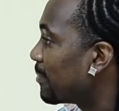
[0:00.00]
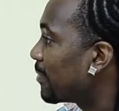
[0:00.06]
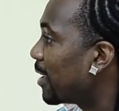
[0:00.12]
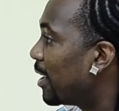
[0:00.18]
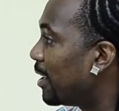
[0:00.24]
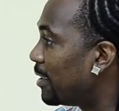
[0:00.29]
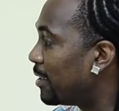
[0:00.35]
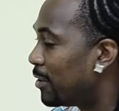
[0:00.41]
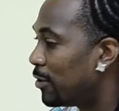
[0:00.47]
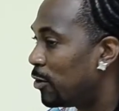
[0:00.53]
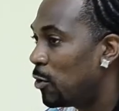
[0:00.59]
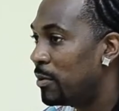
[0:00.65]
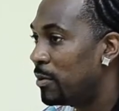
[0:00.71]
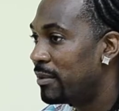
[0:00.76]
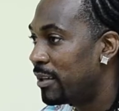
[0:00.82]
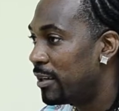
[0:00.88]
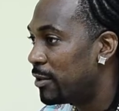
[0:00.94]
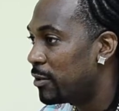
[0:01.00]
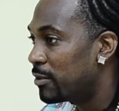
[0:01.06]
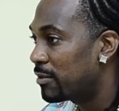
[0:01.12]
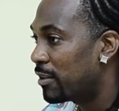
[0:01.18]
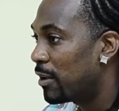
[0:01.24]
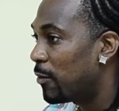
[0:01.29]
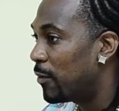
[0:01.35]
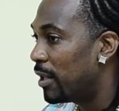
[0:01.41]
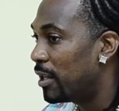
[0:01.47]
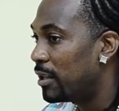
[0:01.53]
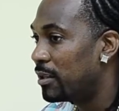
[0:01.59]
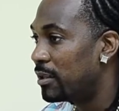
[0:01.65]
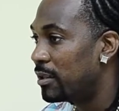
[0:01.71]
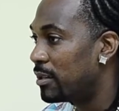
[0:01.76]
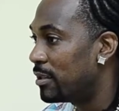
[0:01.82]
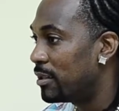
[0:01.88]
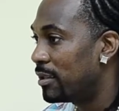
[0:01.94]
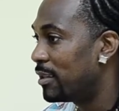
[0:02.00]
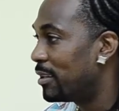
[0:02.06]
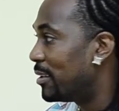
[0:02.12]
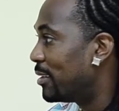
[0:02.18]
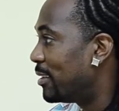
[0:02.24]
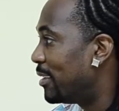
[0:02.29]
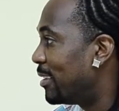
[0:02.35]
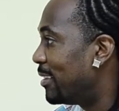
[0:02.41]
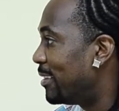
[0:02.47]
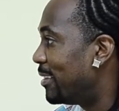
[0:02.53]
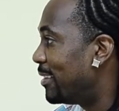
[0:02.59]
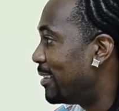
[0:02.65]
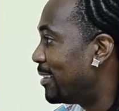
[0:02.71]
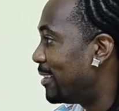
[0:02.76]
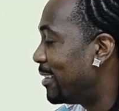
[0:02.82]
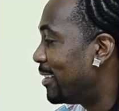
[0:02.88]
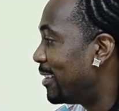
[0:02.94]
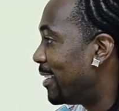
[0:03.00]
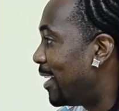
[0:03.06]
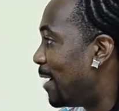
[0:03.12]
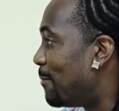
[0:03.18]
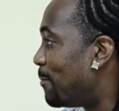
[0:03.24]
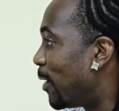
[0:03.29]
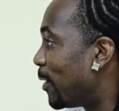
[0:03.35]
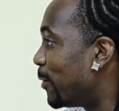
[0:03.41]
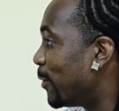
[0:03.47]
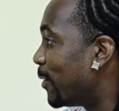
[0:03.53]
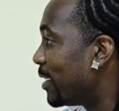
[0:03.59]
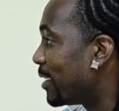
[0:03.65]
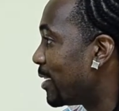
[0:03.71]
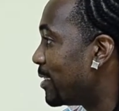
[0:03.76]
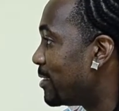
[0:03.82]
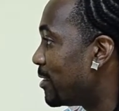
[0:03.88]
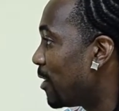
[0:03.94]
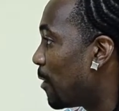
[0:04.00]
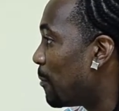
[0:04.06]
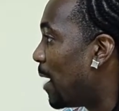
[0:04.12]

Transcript: and you'll be telling yourself, well, I'm not doing a good job,